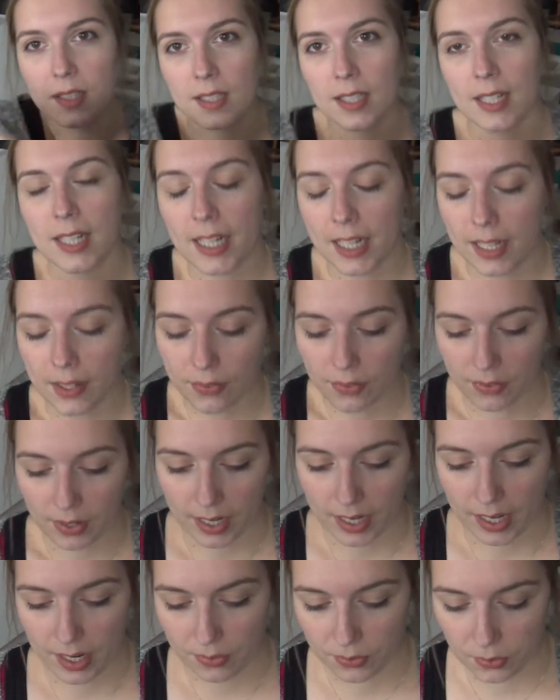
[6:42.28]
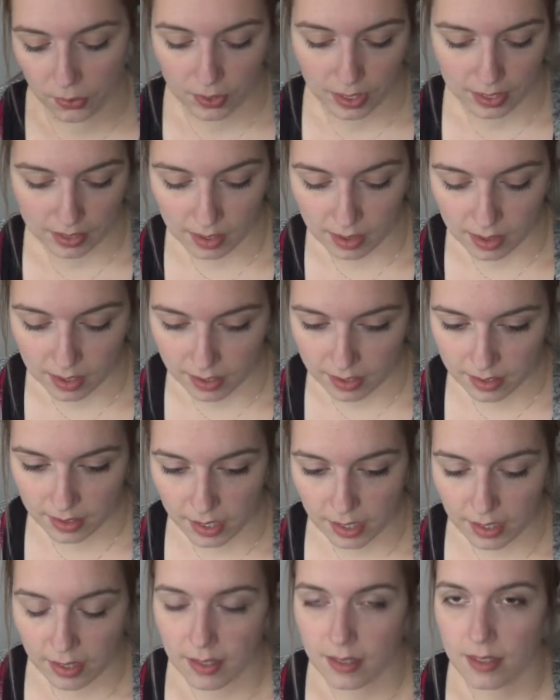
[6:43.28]
sleeve. I have to knit the
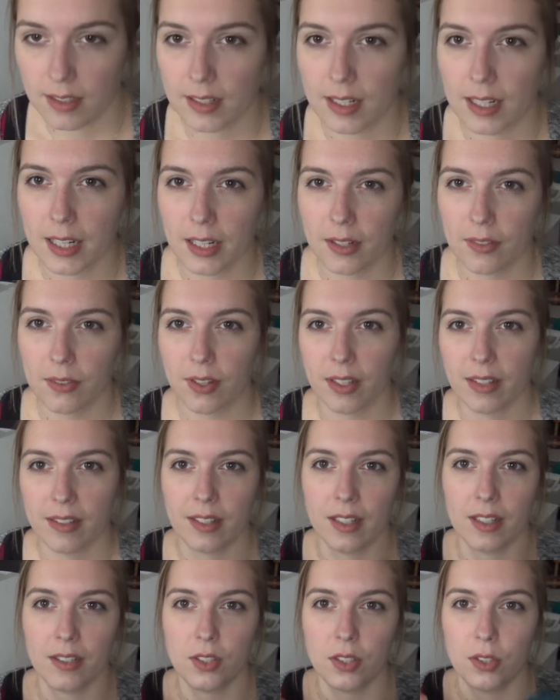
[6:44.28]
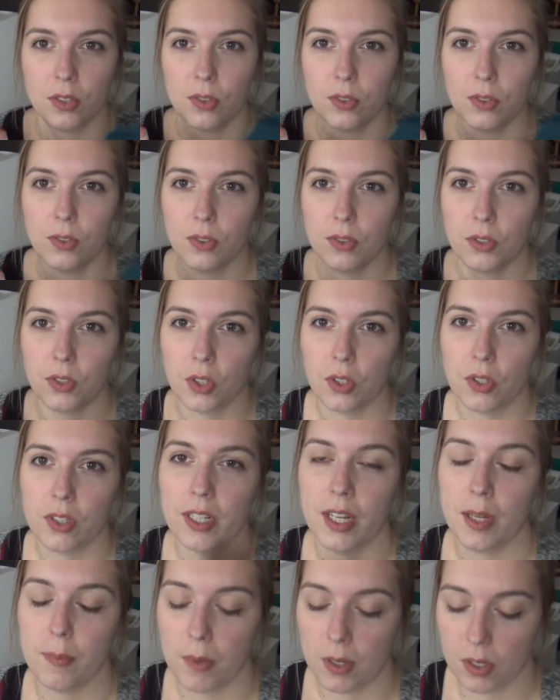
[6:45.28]
second sleeve and then you
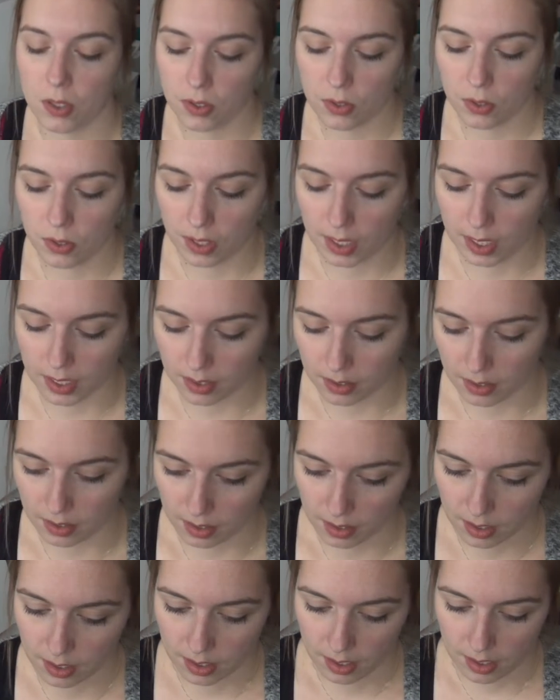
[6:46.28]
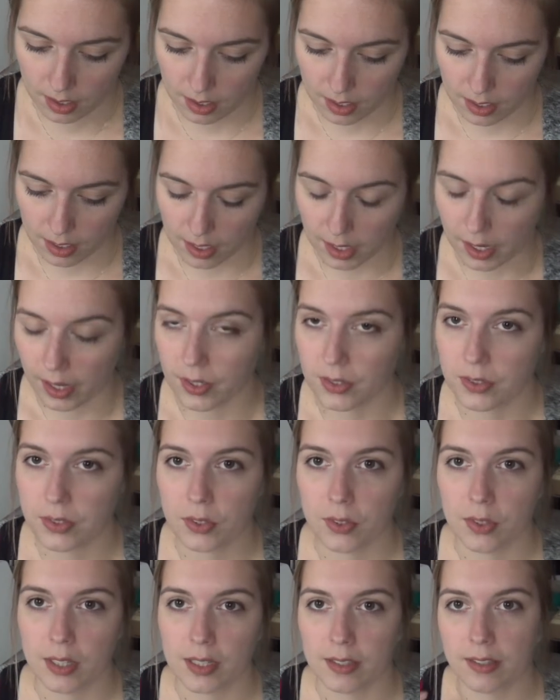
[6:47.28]
join them all together
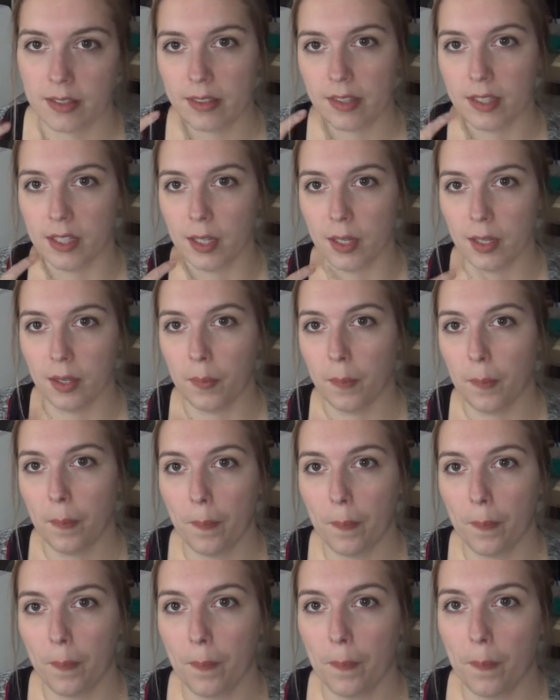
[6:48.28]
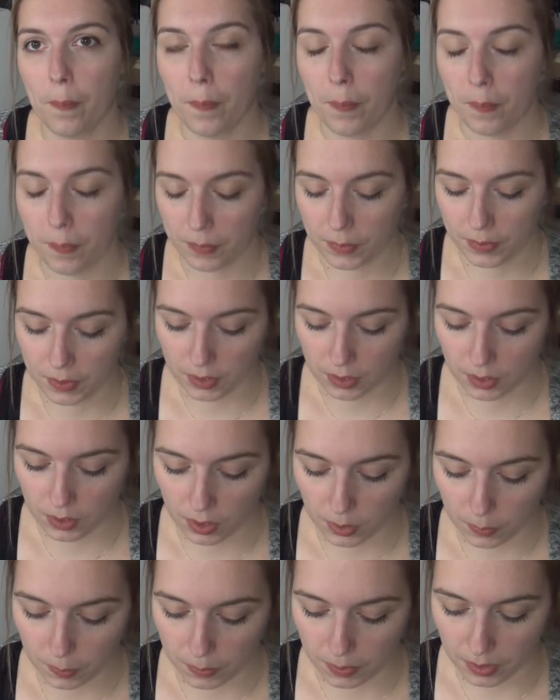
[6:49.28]
to knit the
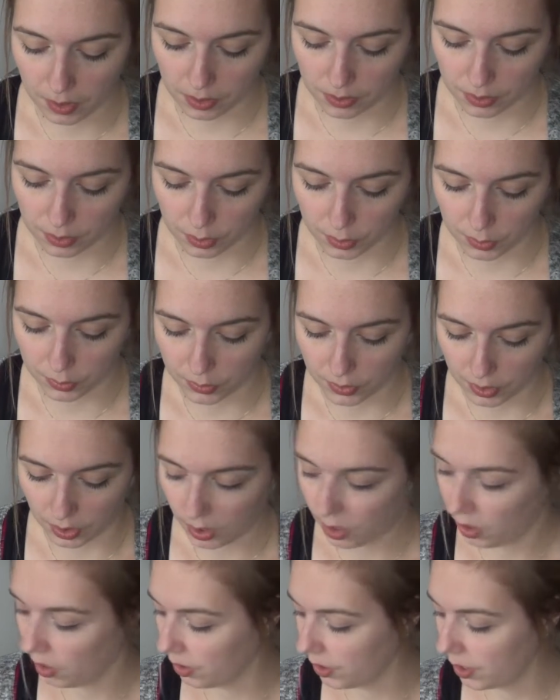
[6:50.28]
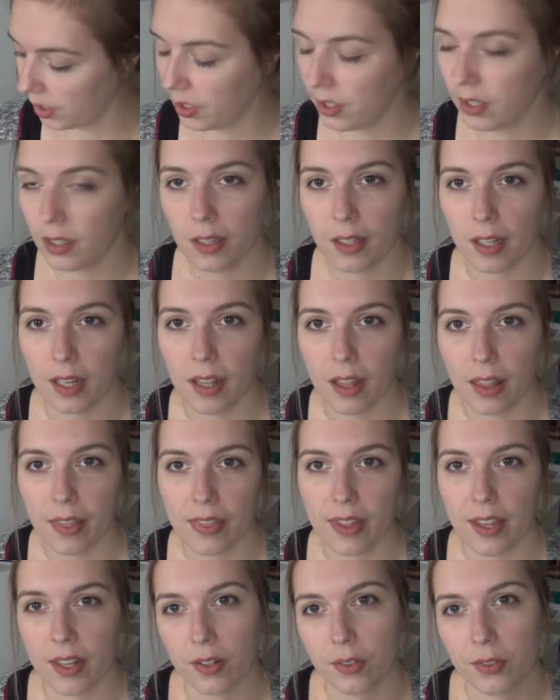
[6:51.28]
top part of the cardigan,
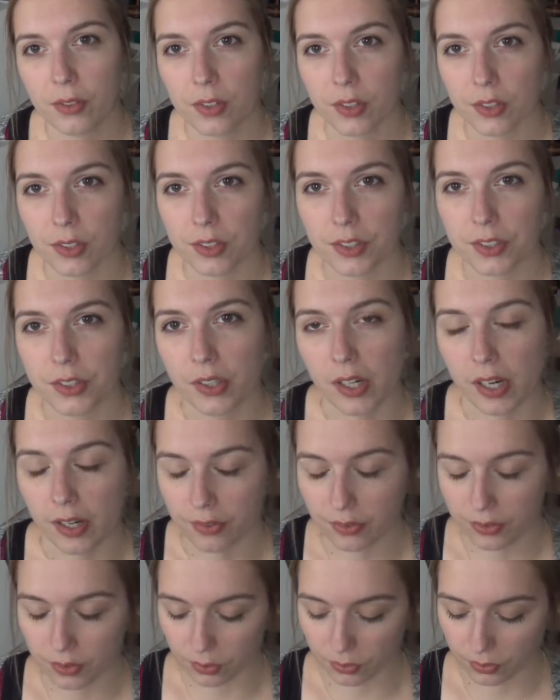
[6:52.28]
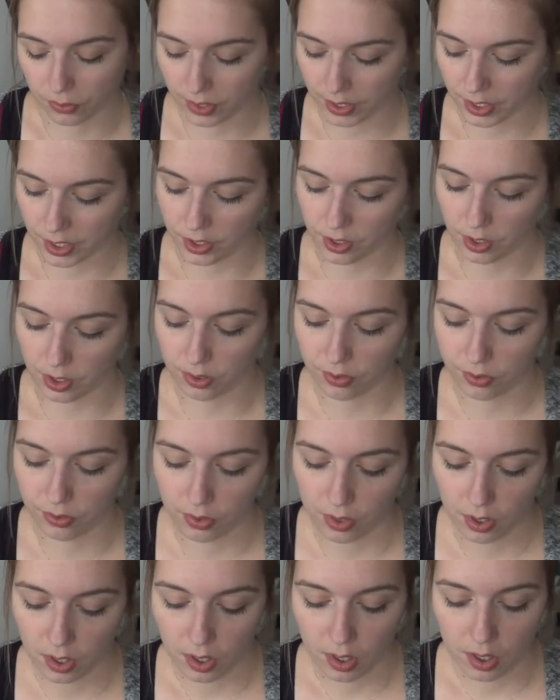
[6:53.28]
and then of course you have to finish off